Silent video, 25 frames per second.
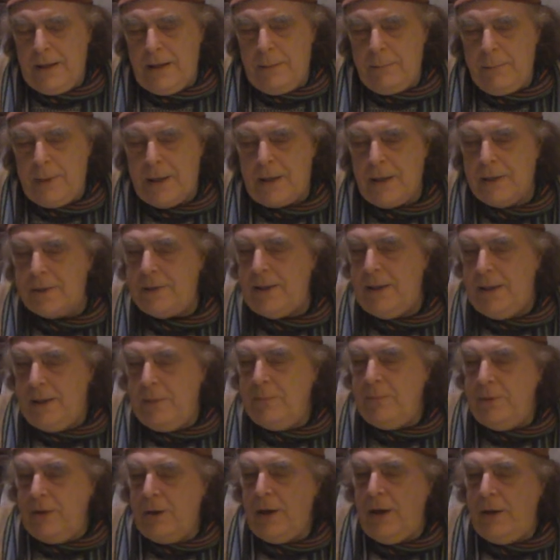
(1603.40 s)
Because he
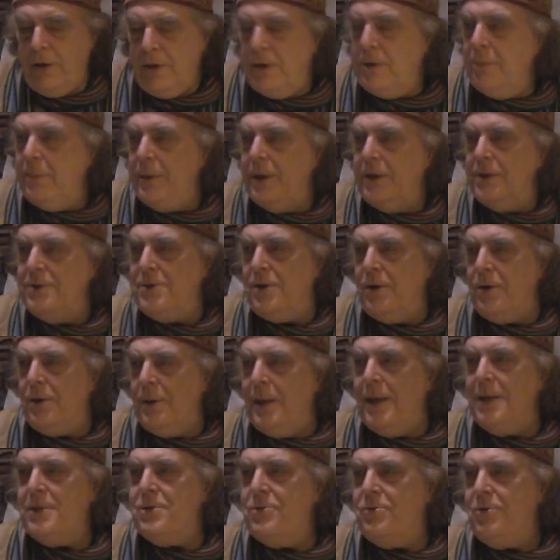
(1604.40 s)
can be a
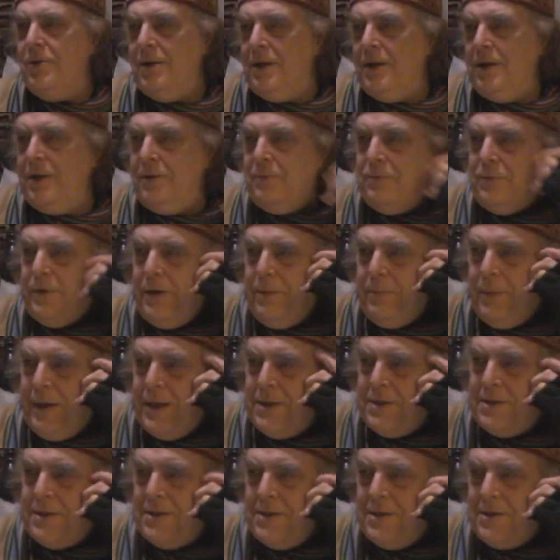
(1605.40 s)
Zoroastrian and a
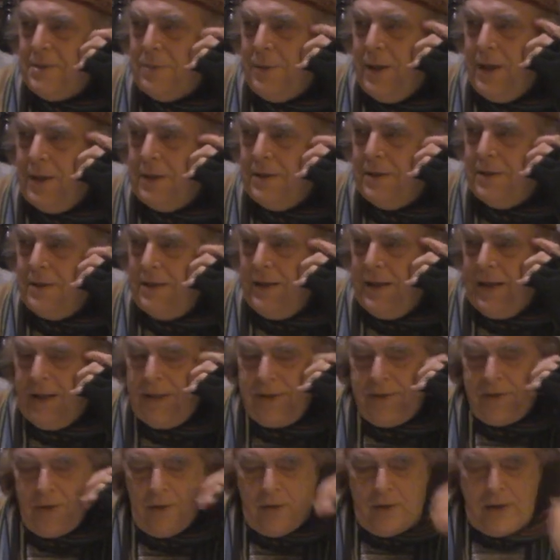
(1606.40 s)
Freemason as well.
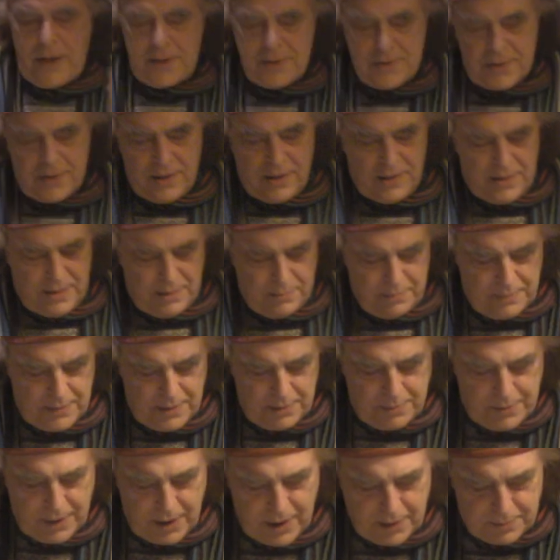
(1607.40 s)
And Zoroaster,
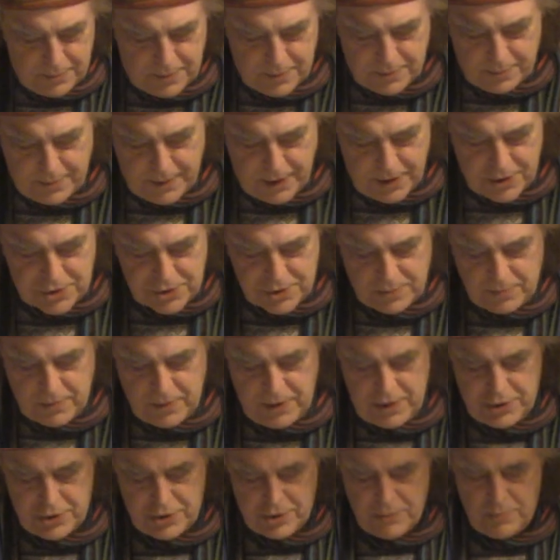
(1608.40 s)
the purple Persian
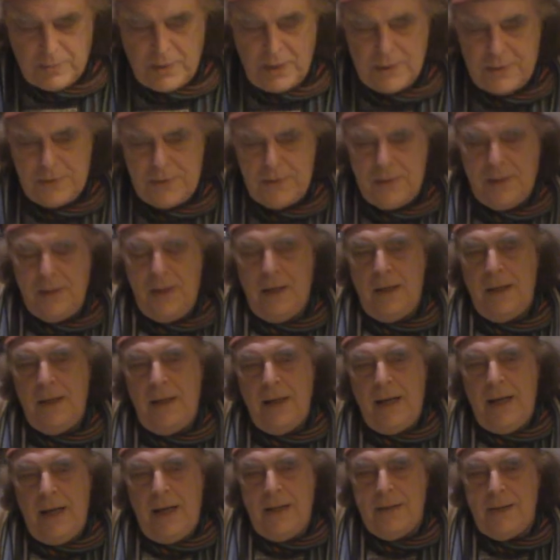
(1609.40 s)
religion ones,
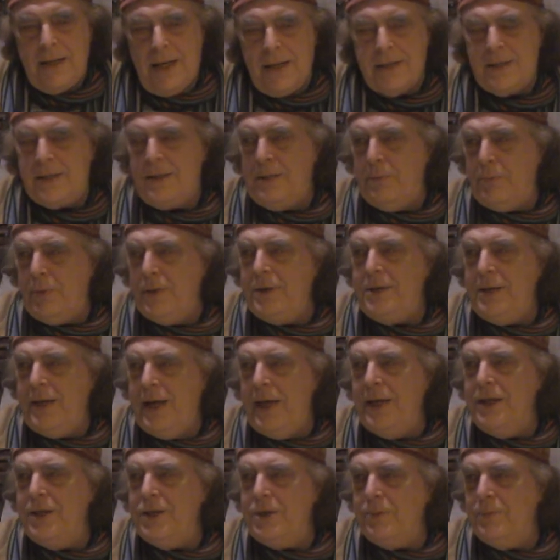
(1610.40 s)
that's a pretty
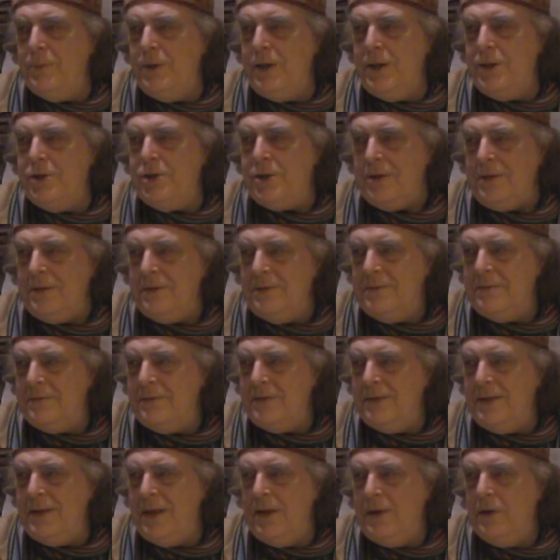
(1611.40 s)
ancient religion,
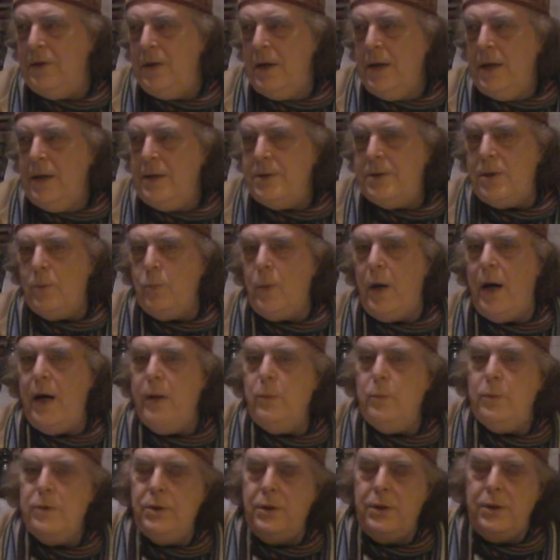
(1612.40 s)
you know. So why
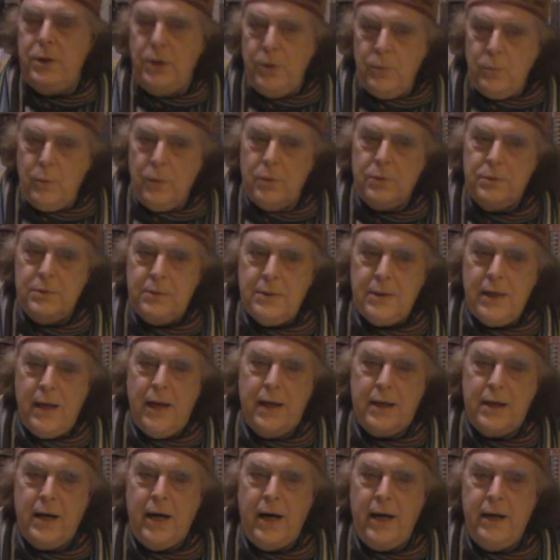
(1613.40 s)
wouldn't you want a
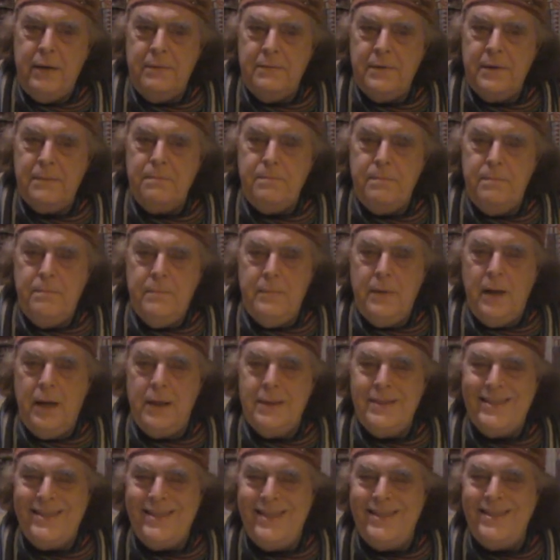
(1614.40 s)
kind of
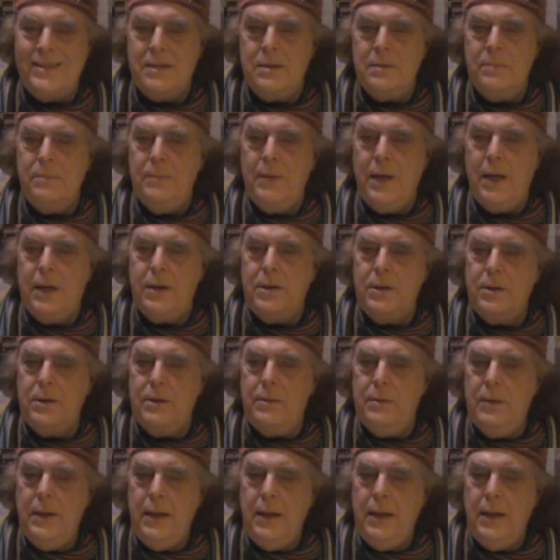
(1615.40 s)
a system that could